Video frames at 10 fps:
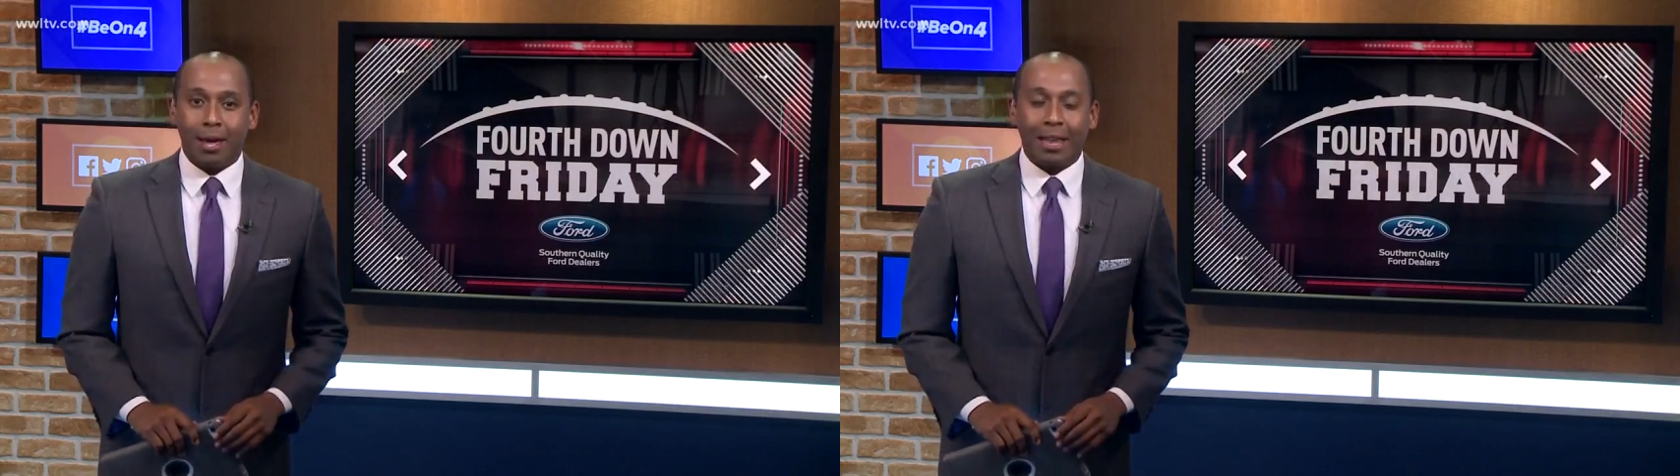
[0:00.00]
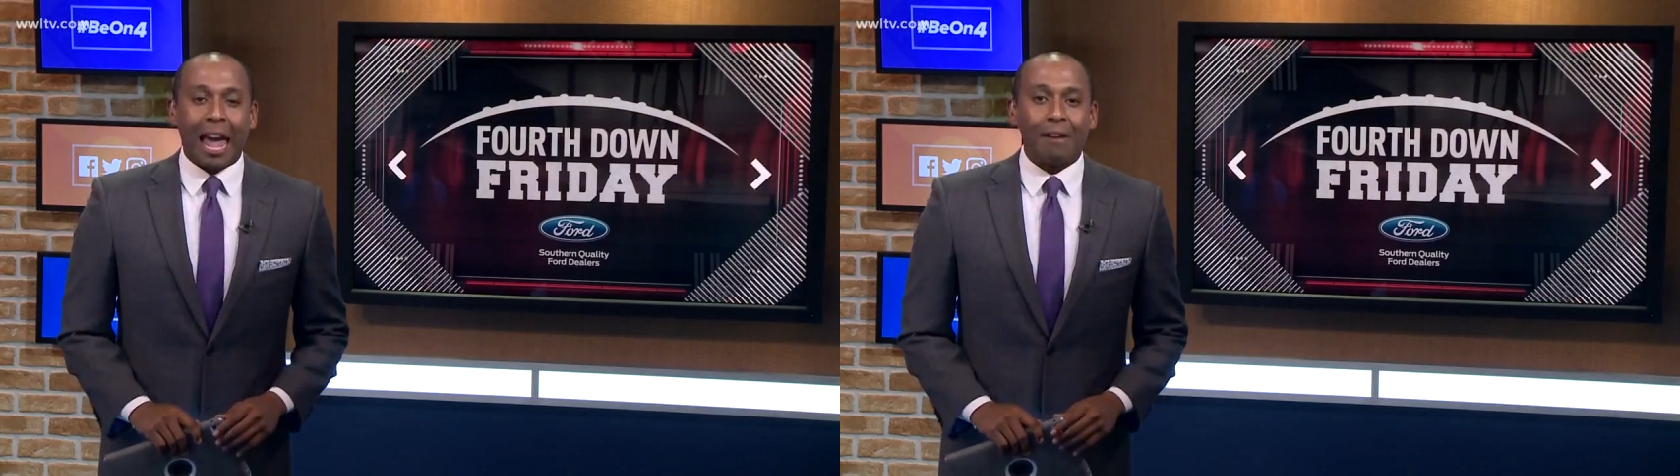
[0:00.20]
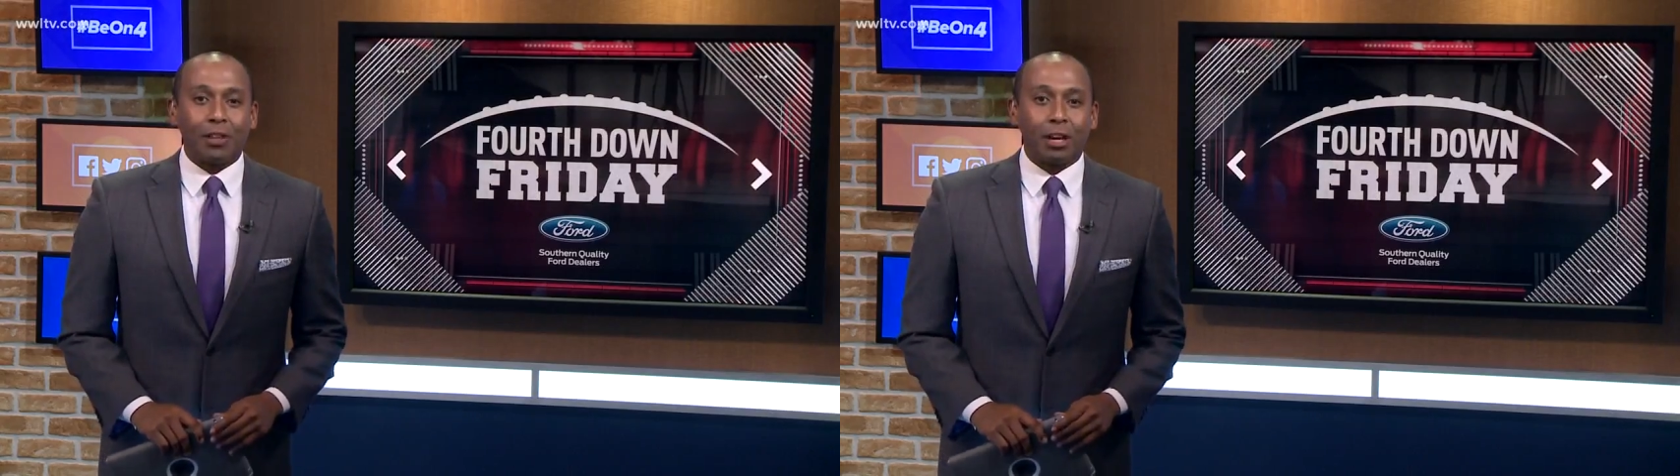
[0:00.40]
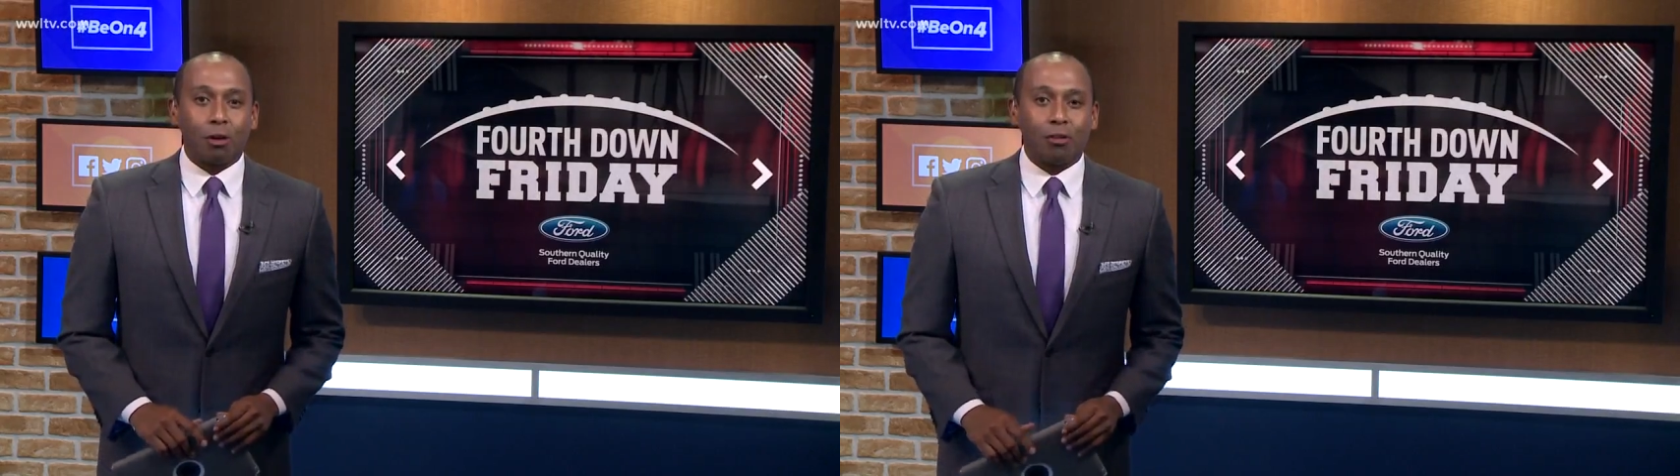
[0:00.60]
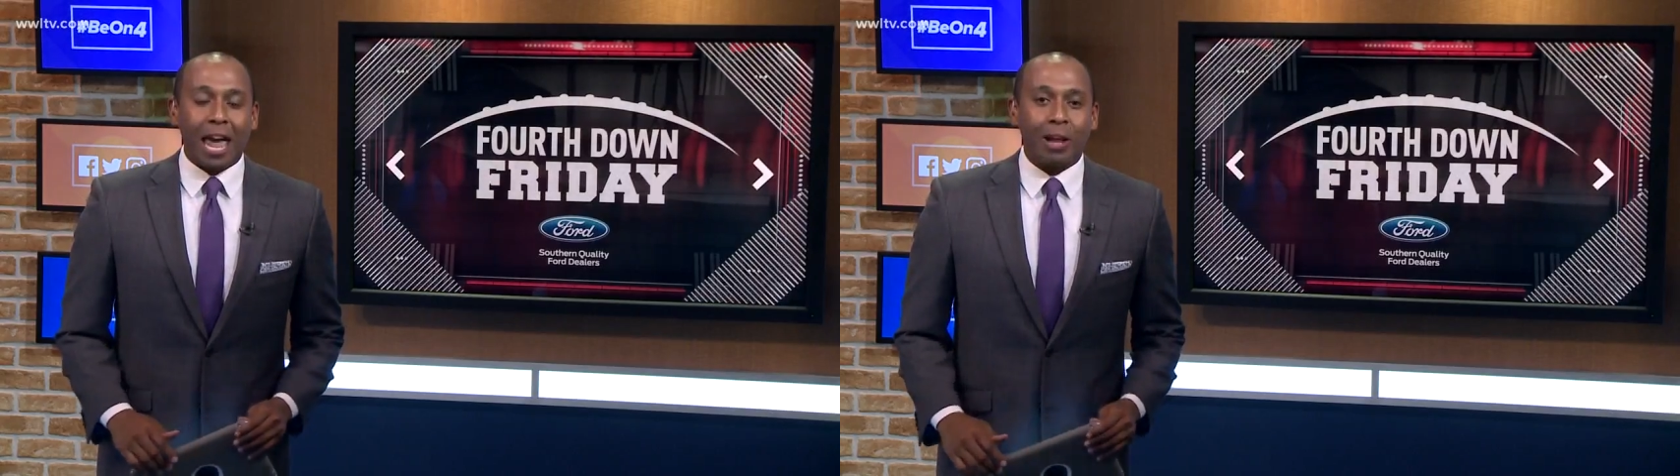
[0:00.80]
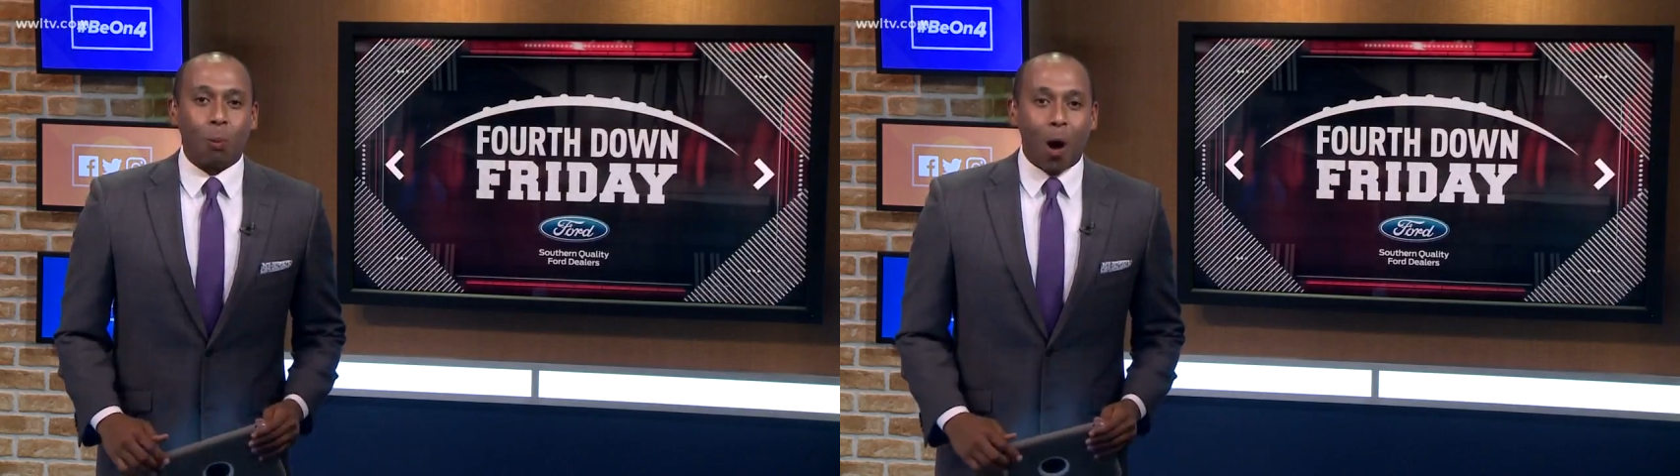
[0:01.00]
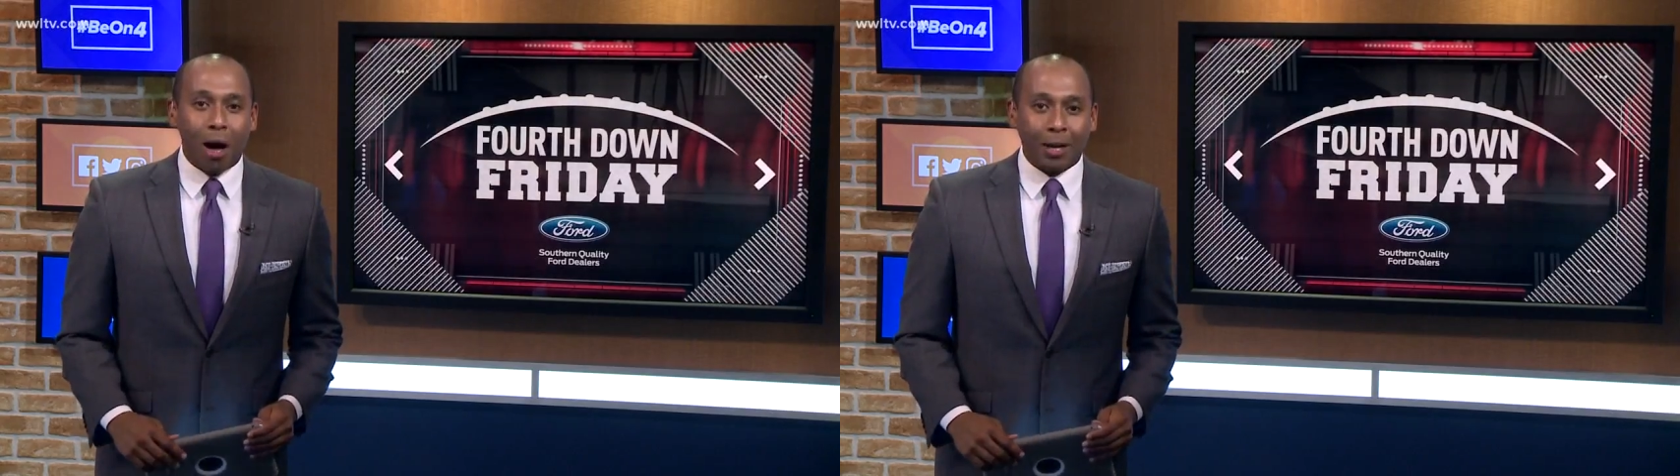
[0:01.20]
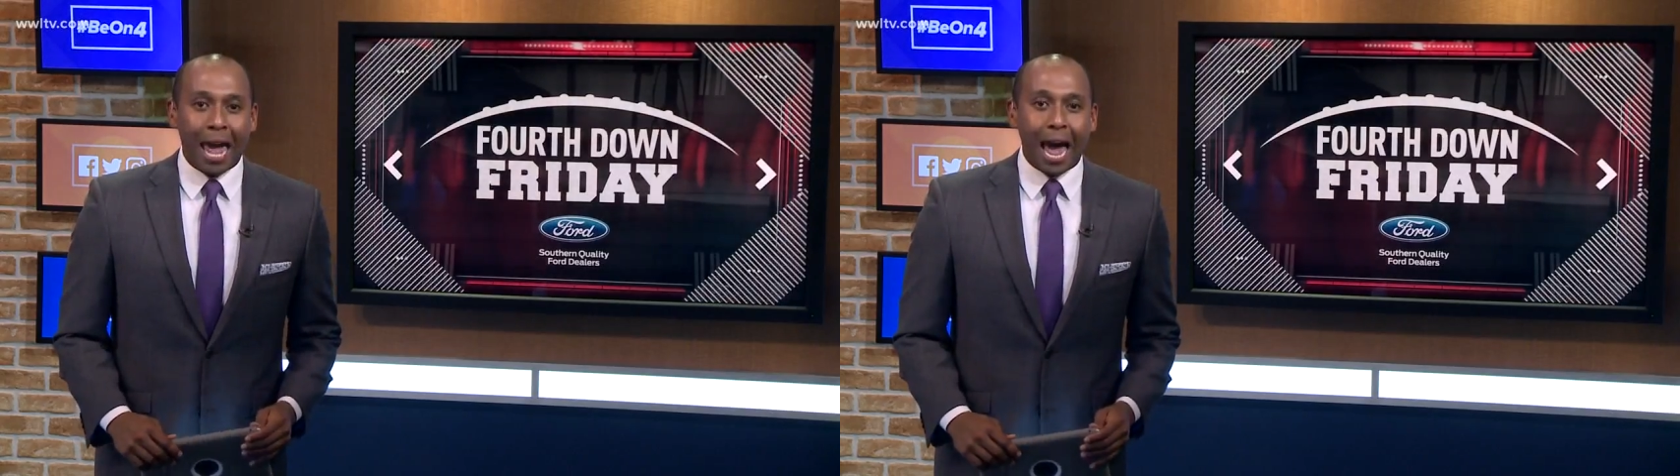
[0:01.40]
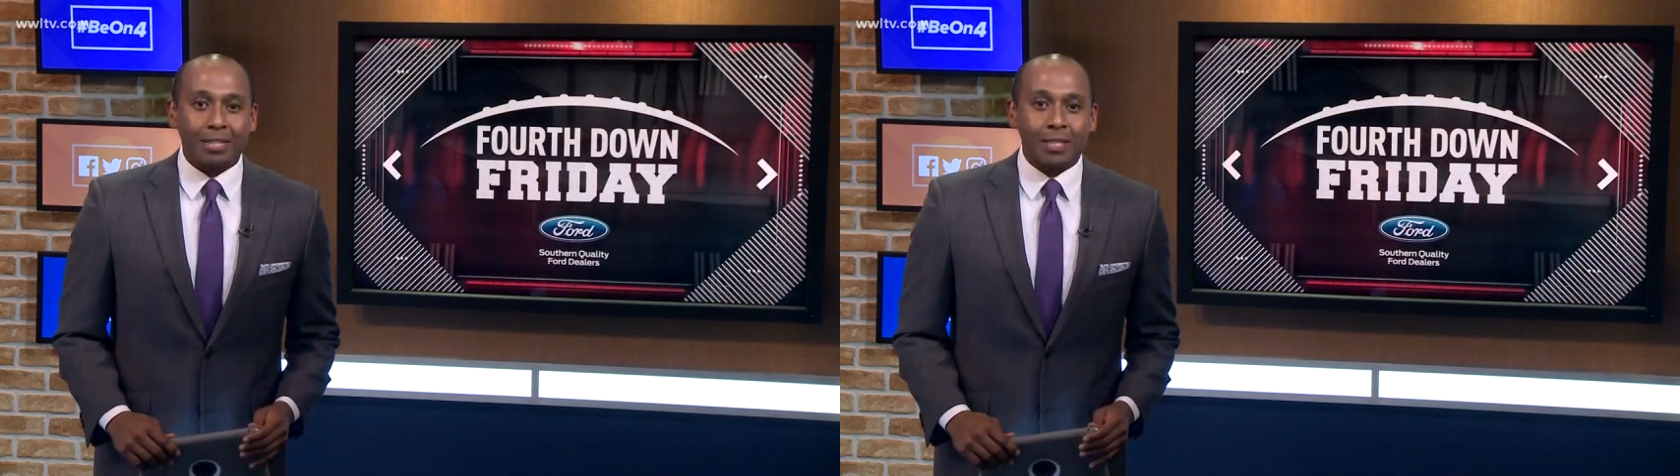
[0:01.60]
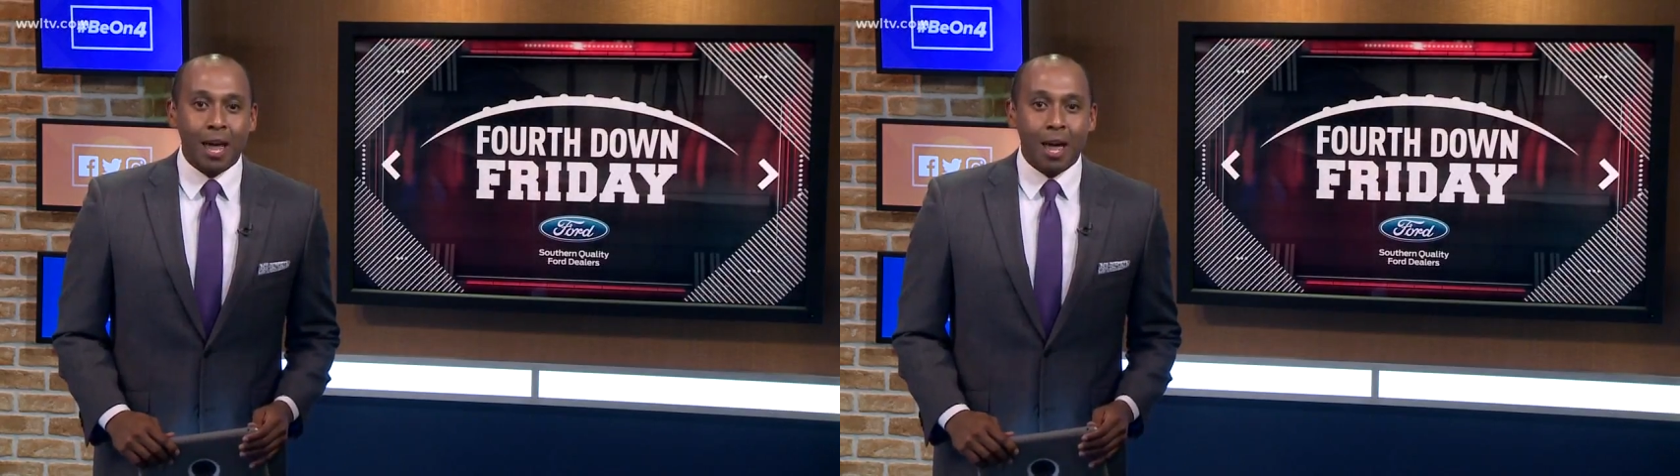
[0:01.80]
in the Cavaliers and
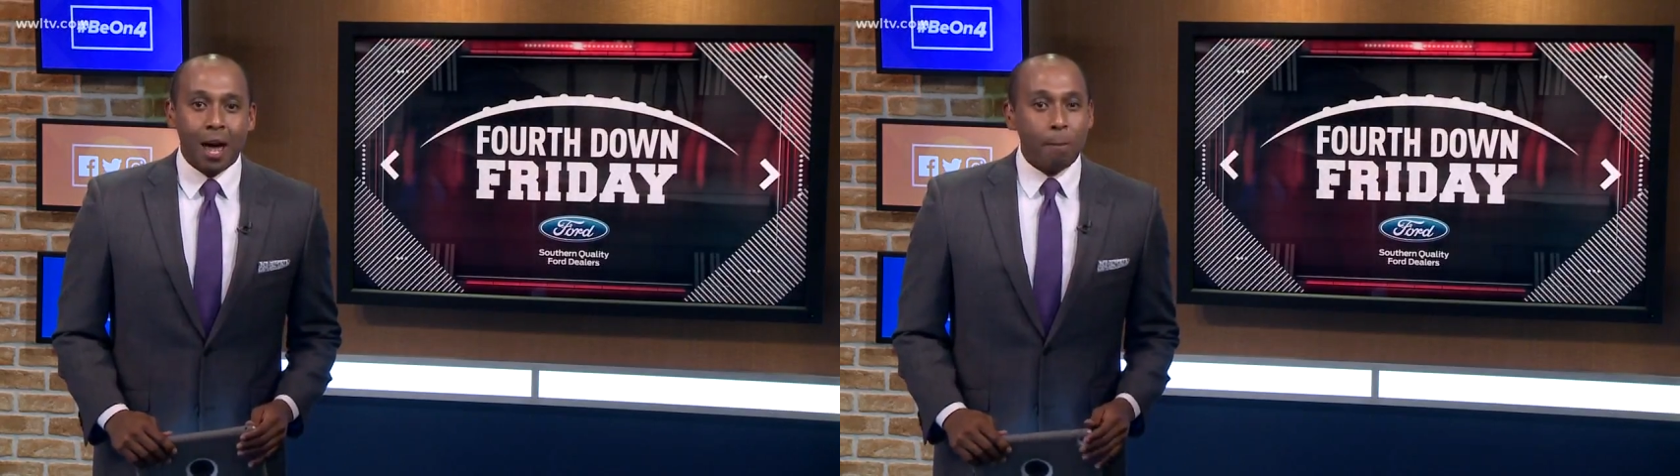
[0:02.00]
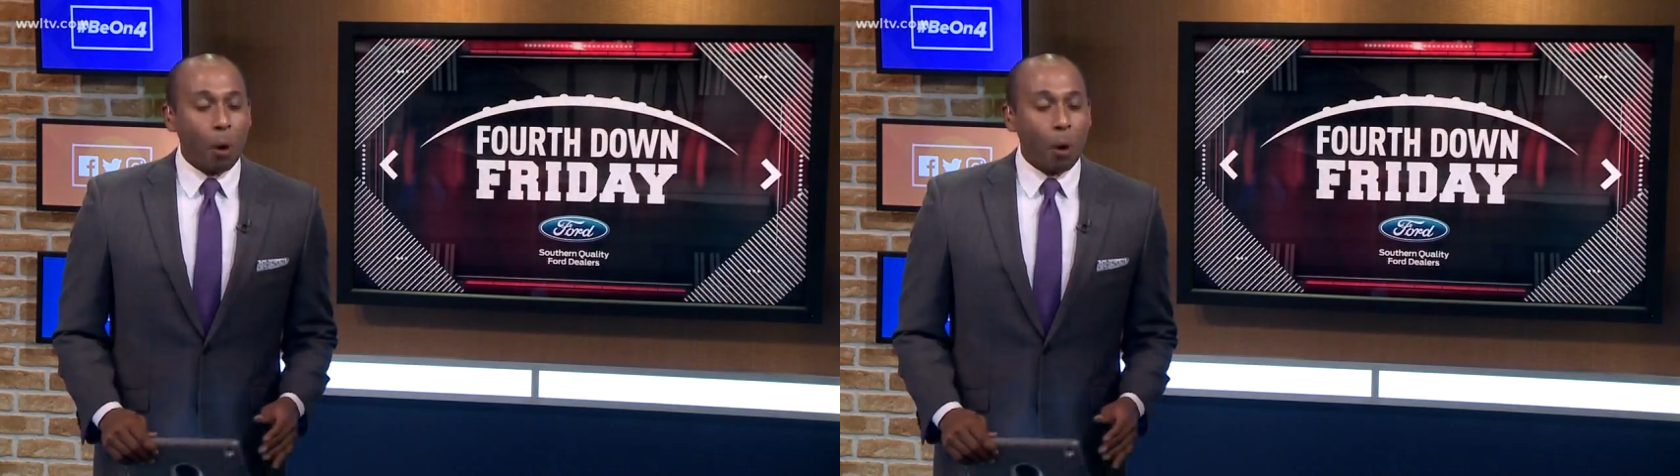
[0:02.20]
Wildcats. And